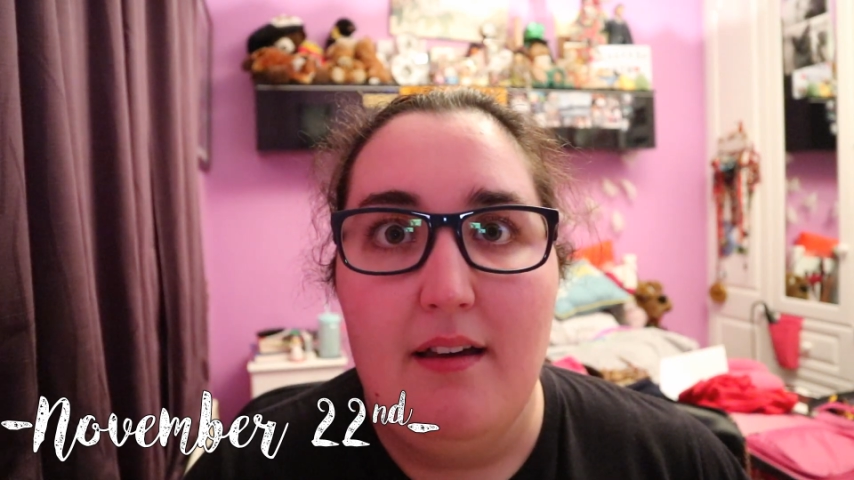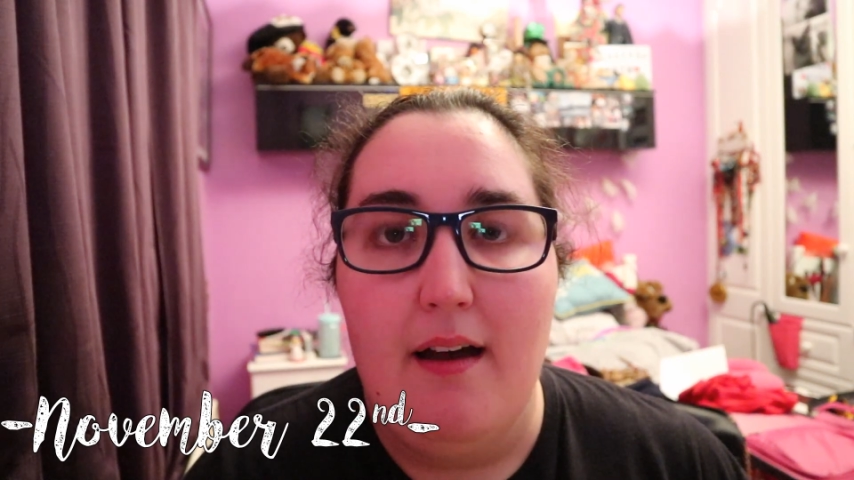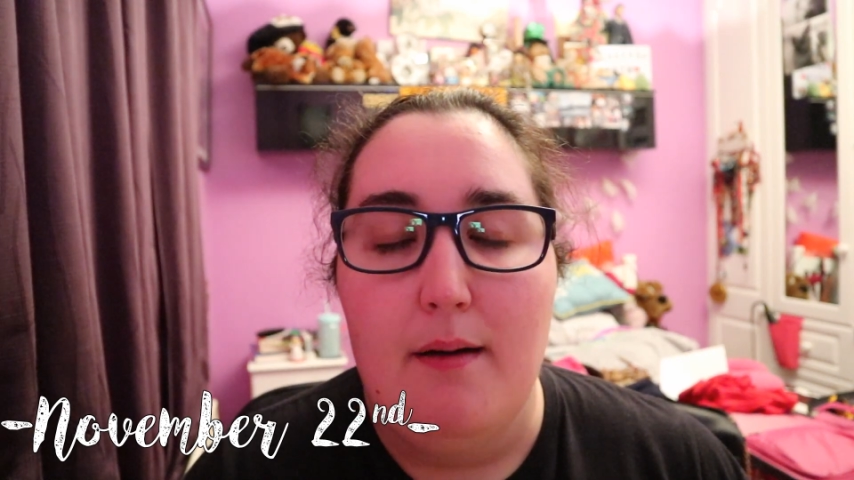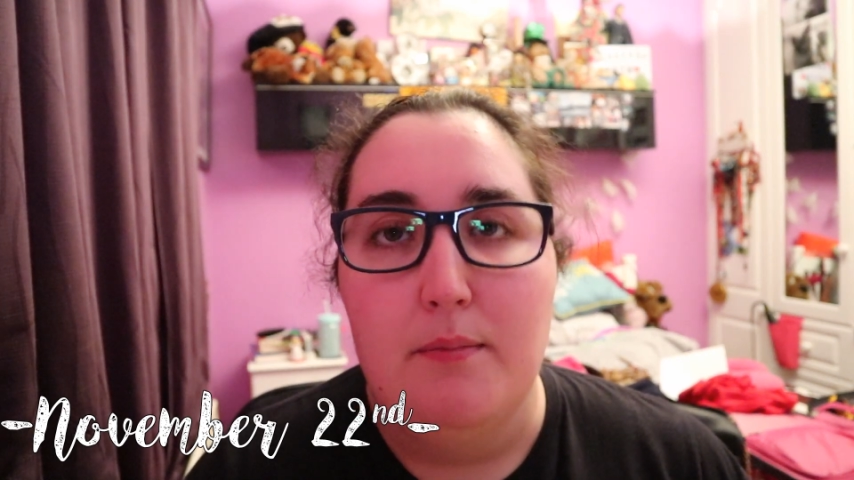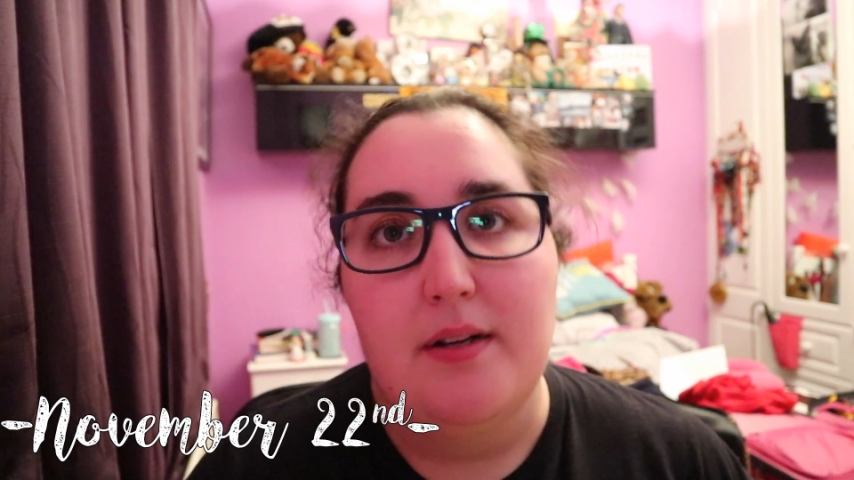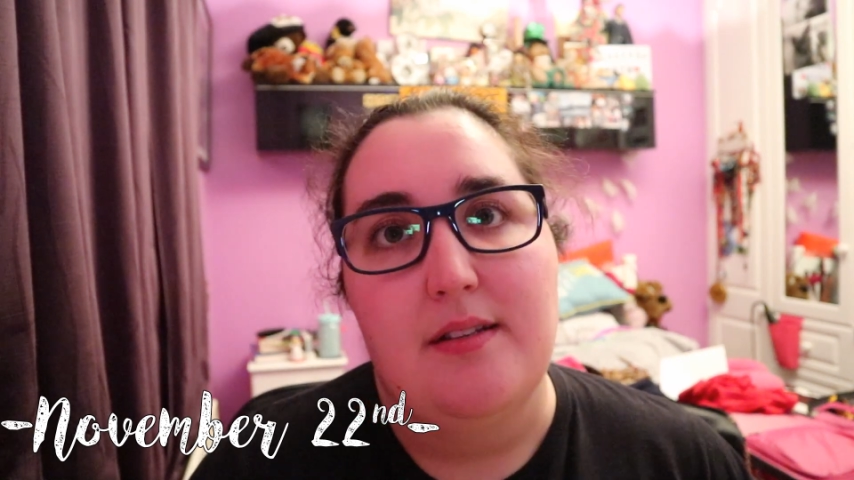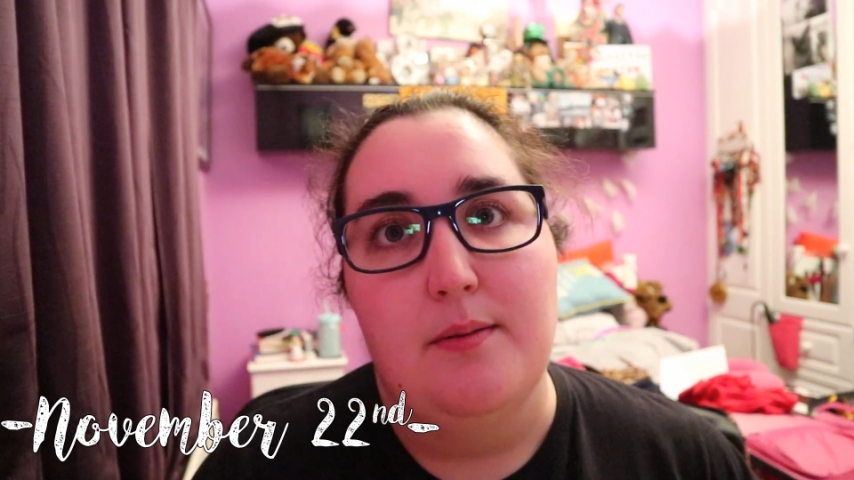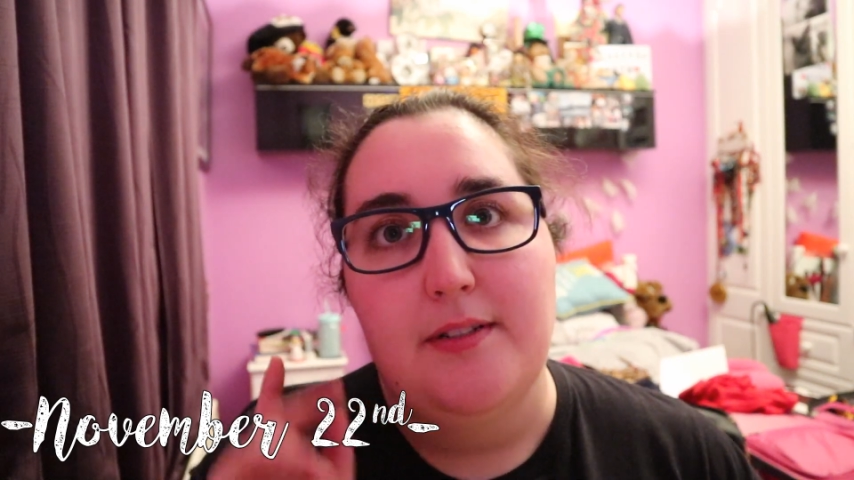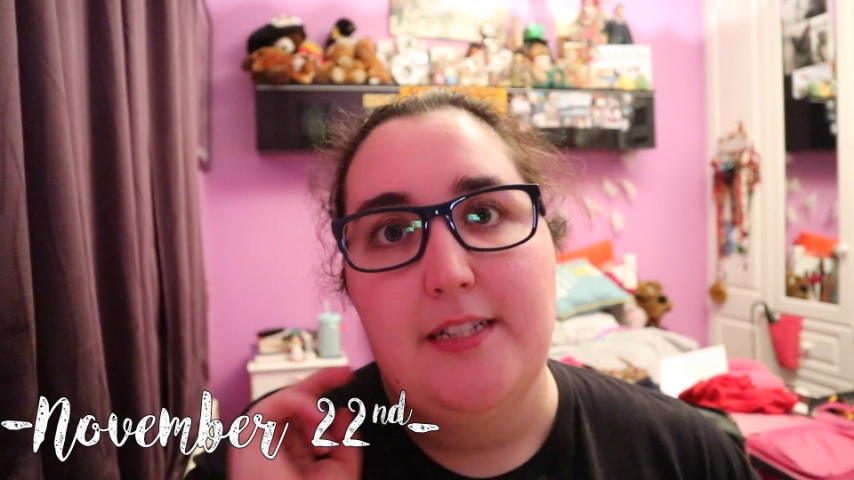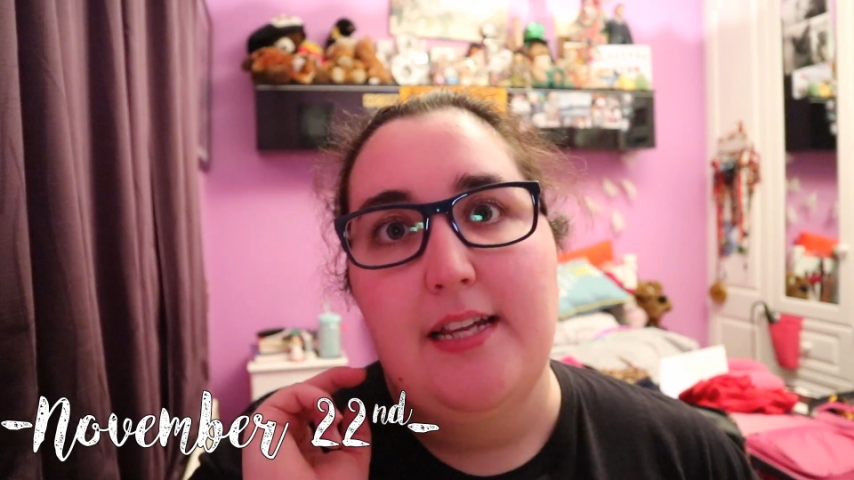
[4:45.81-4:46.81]
um, because I
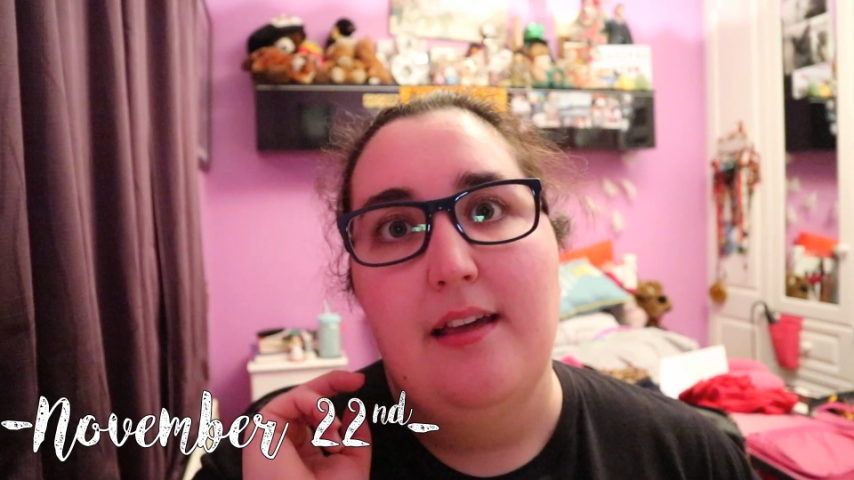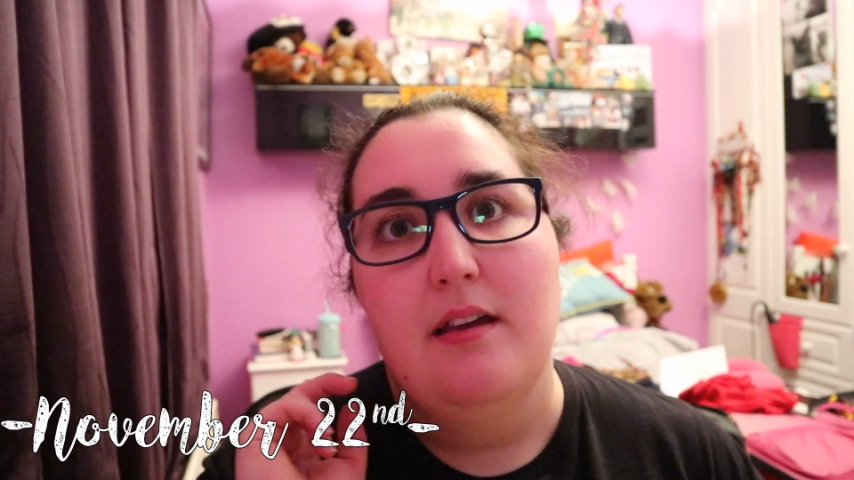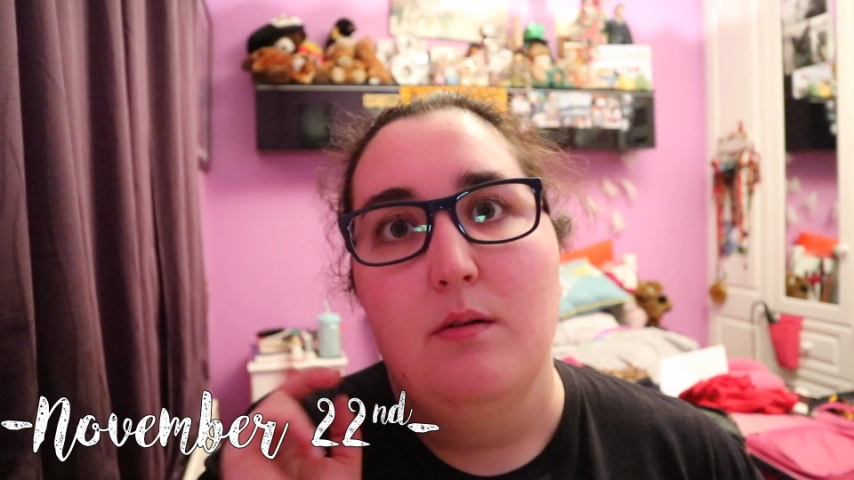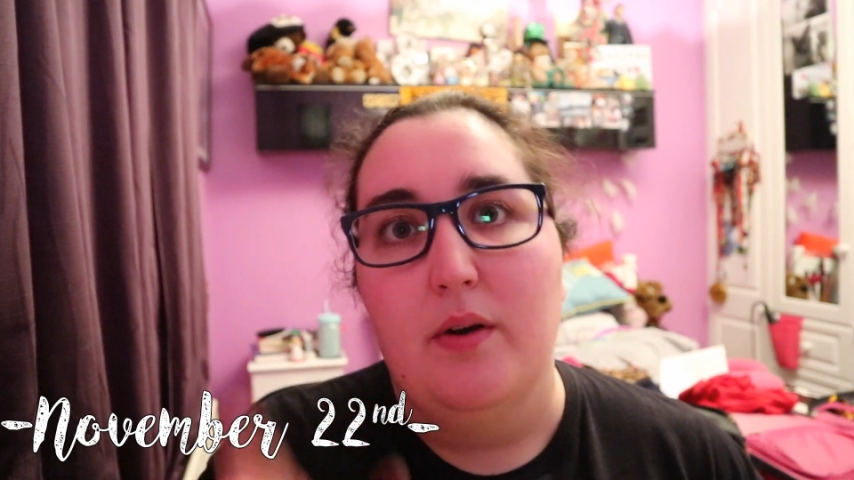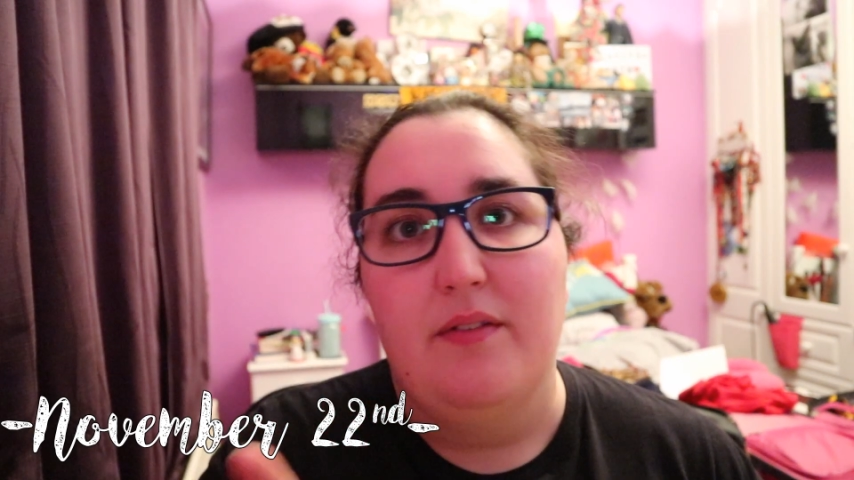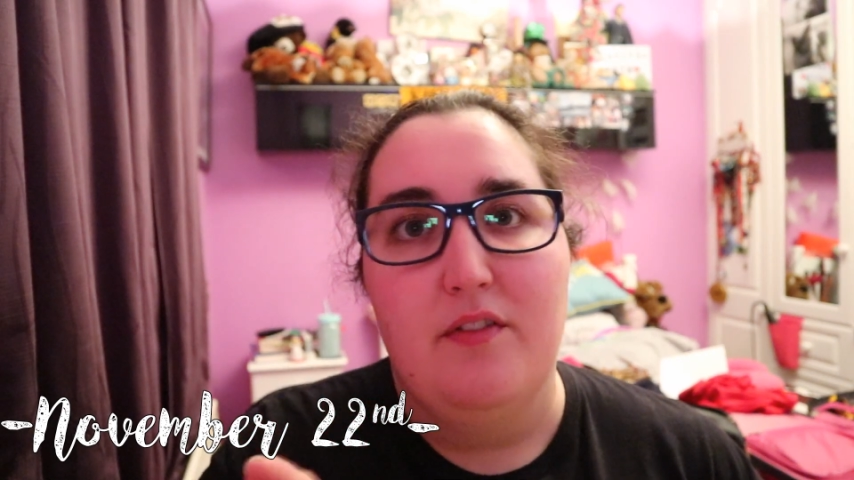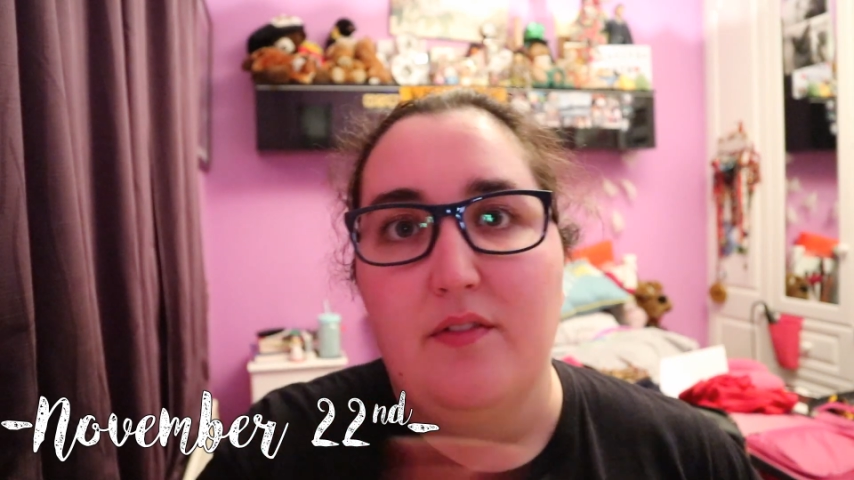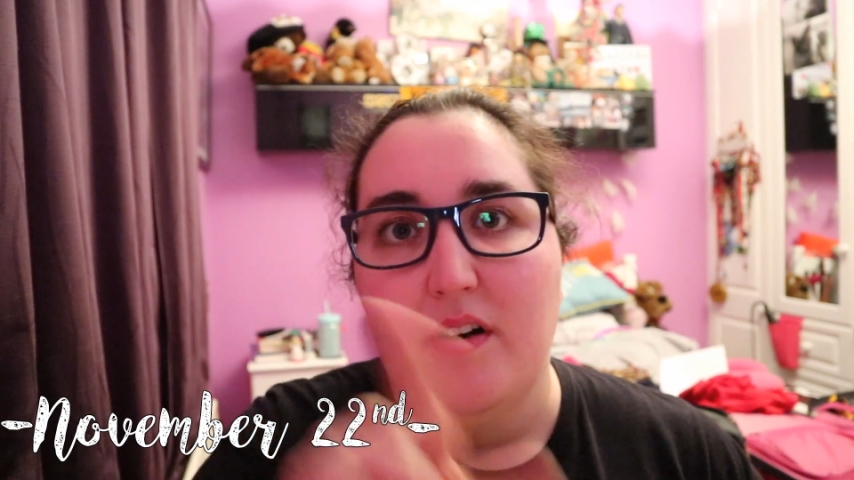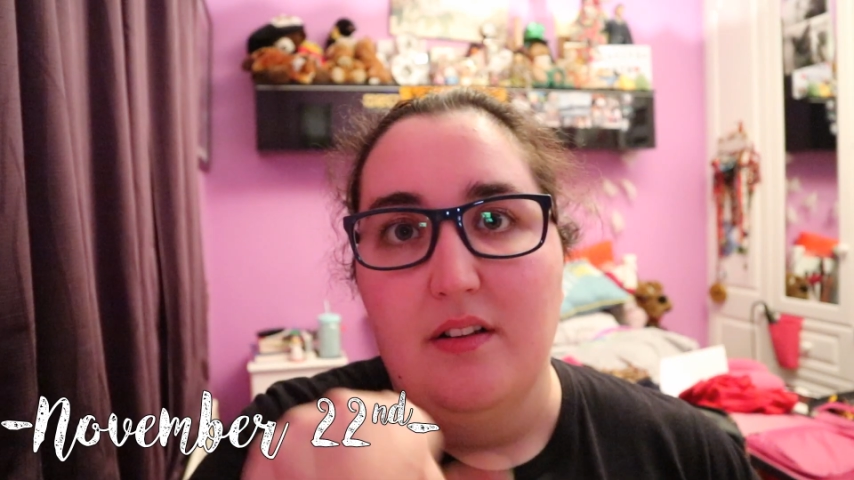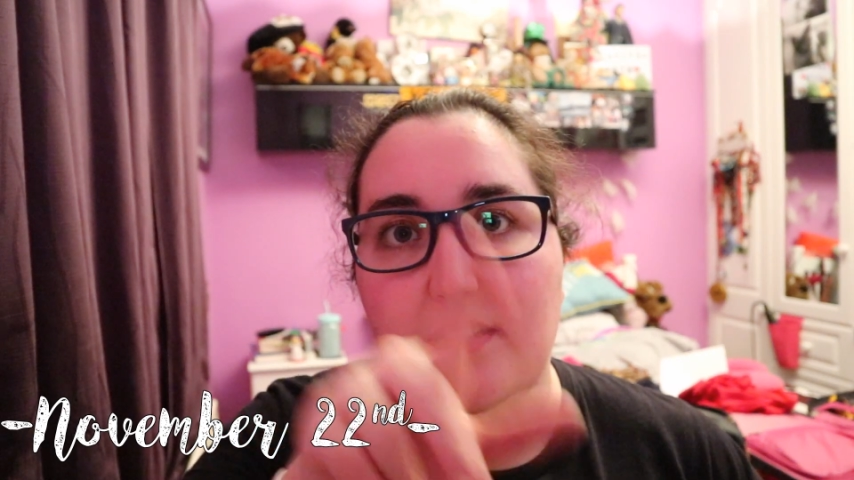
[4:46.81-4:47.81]
want to take whatever files